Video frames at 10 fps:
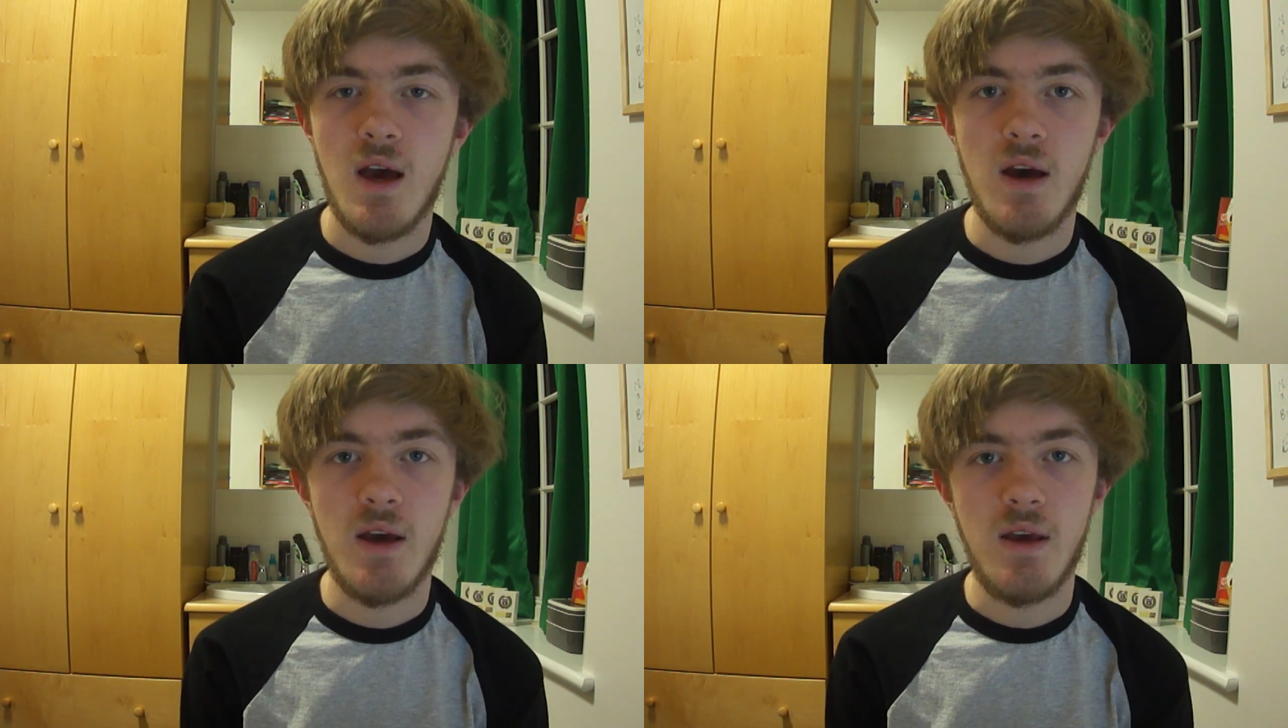
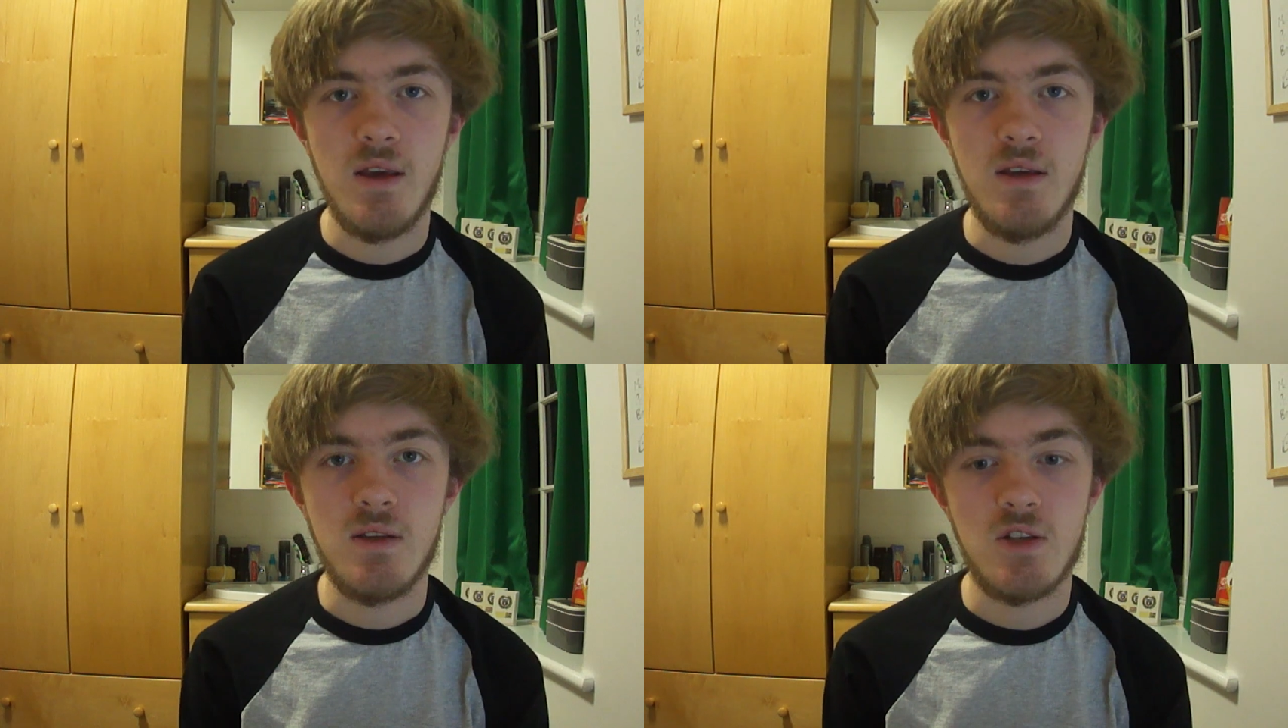
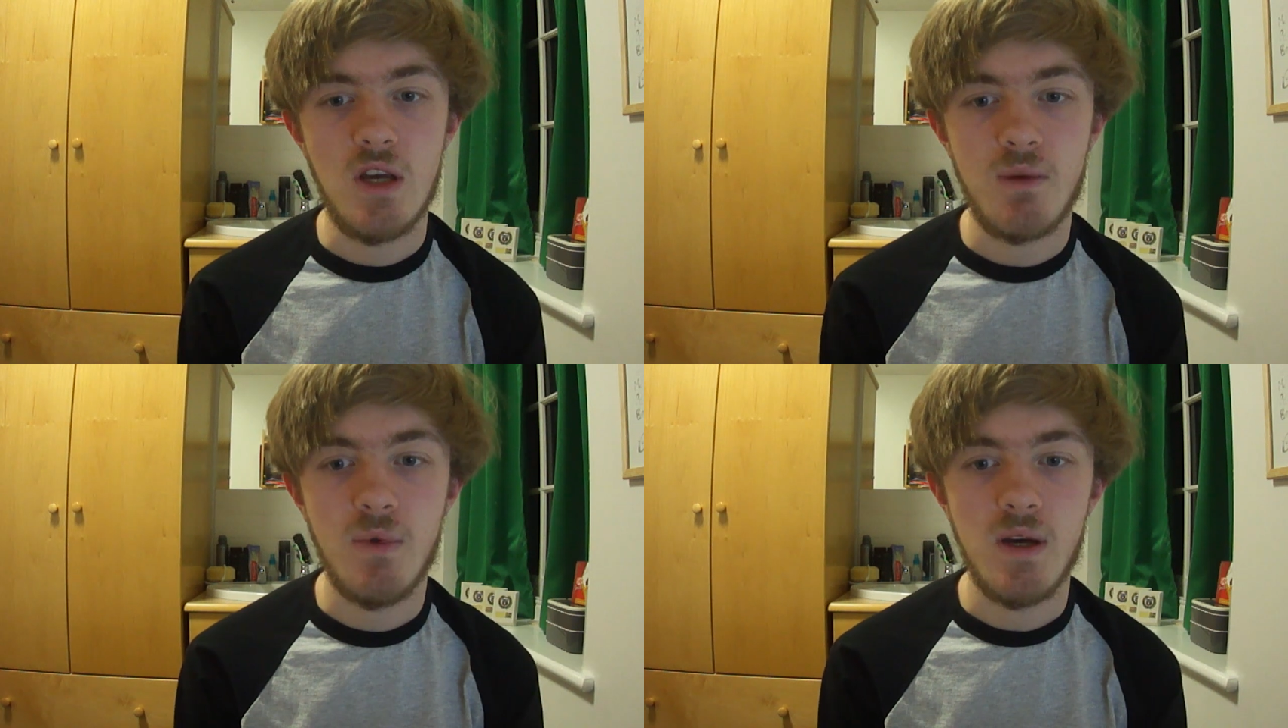I
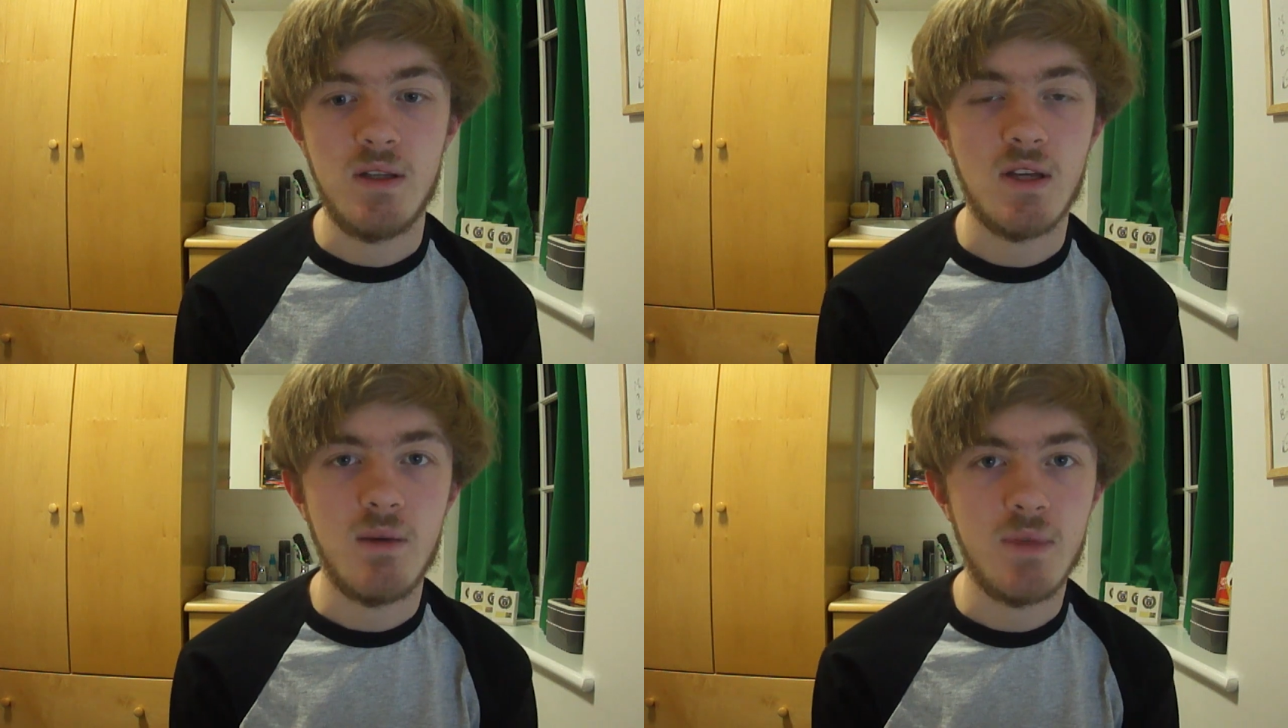check my
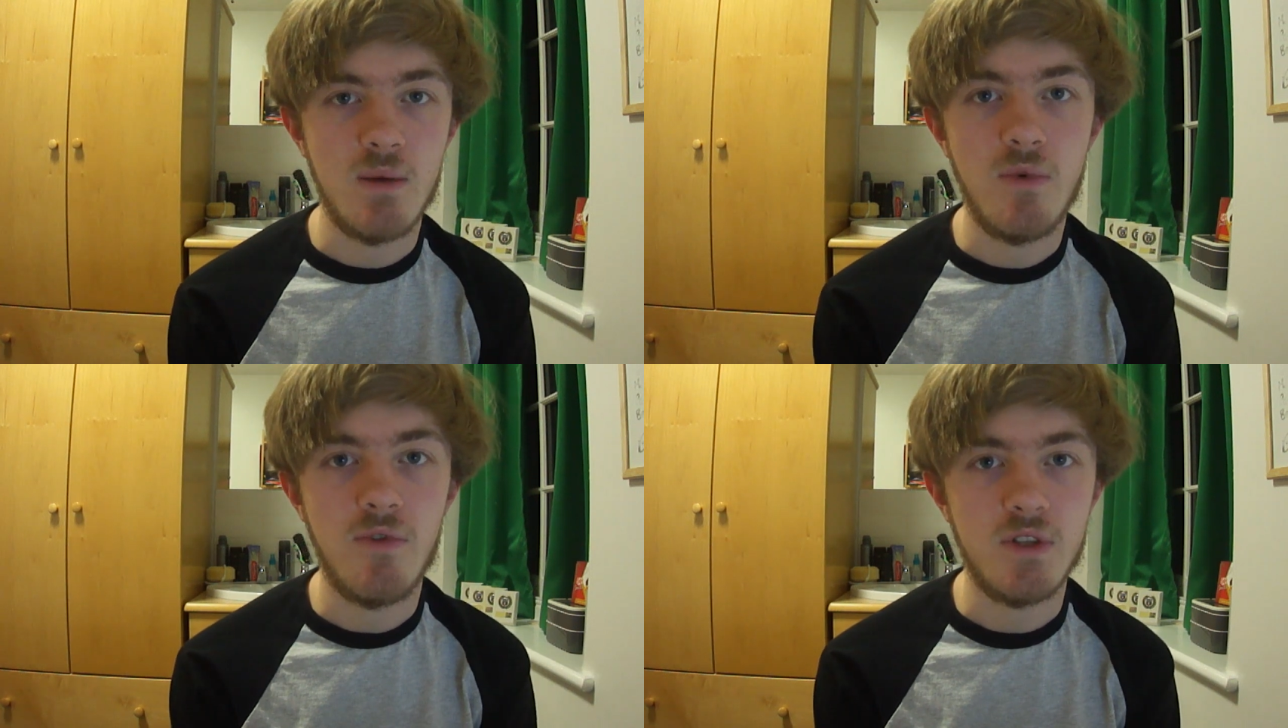
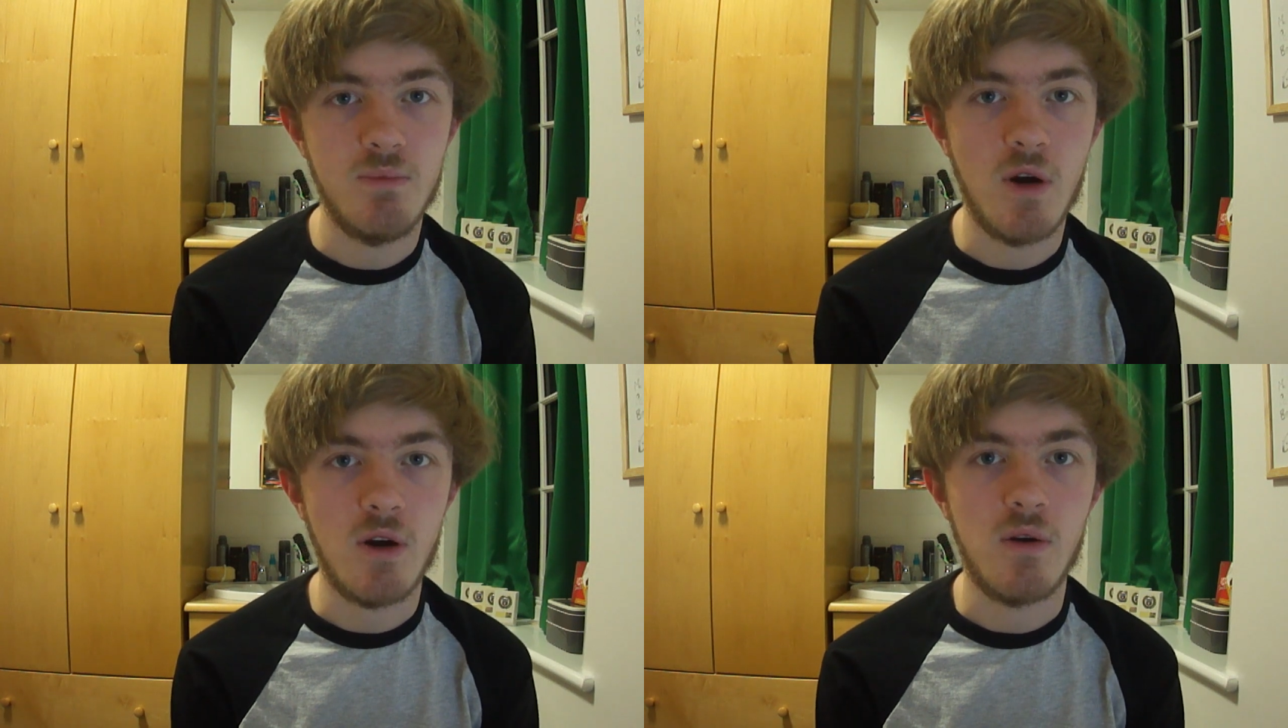timetable for
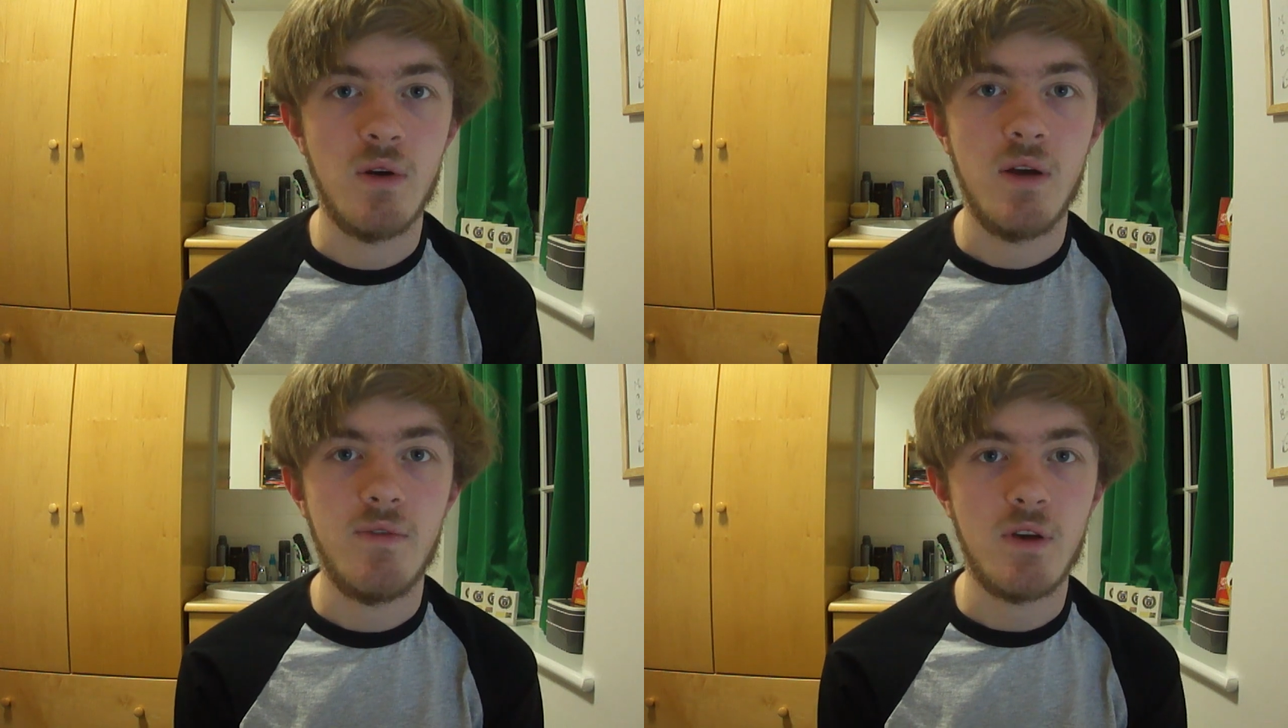tomorrow,
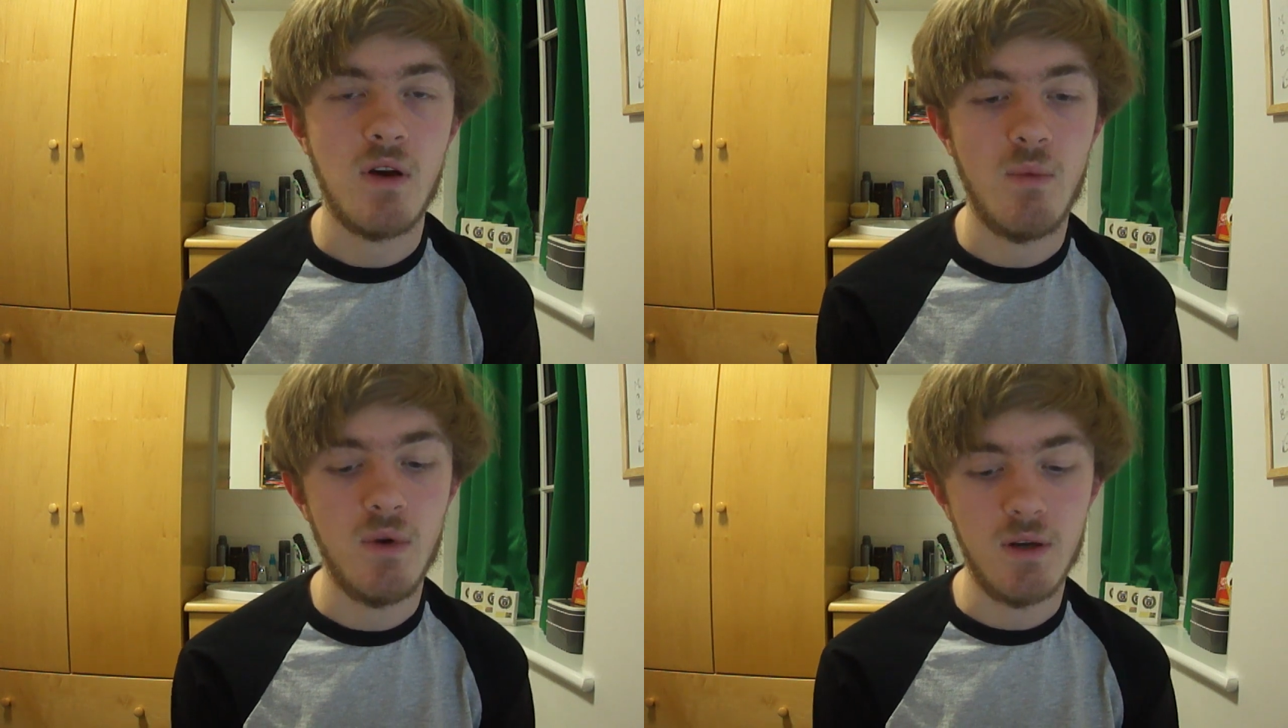
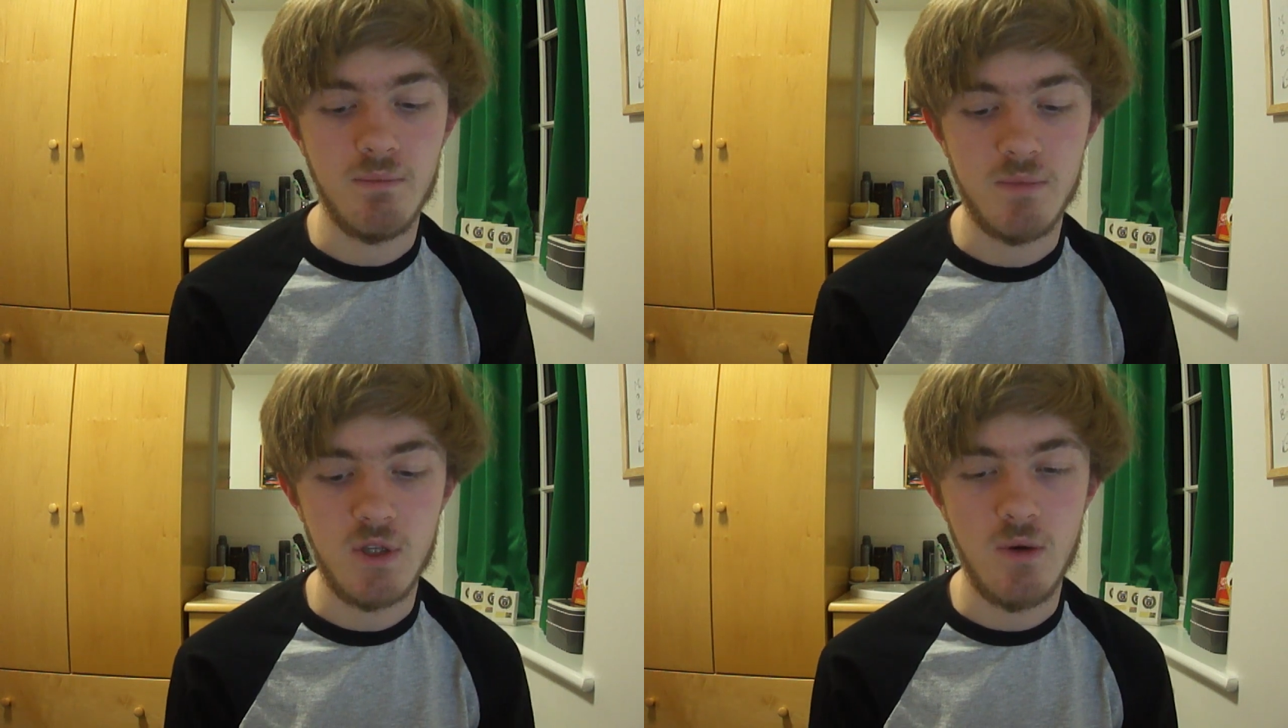figure out what
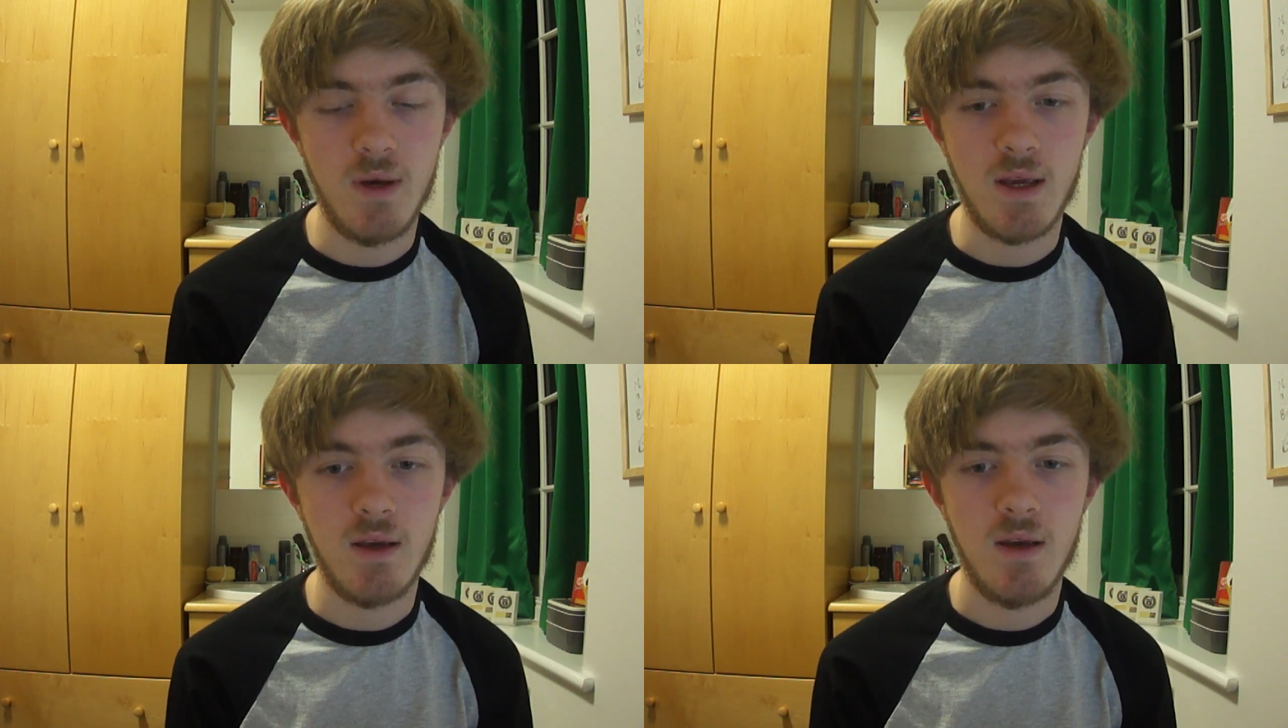I'm
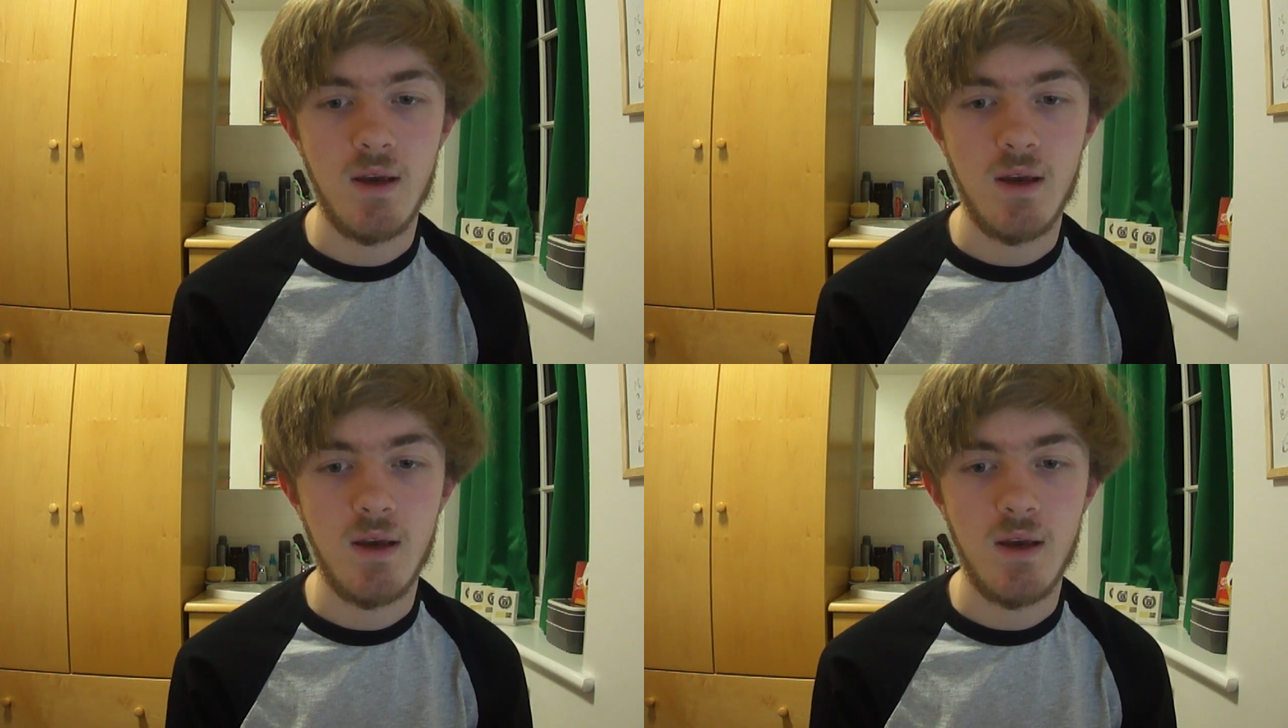doing,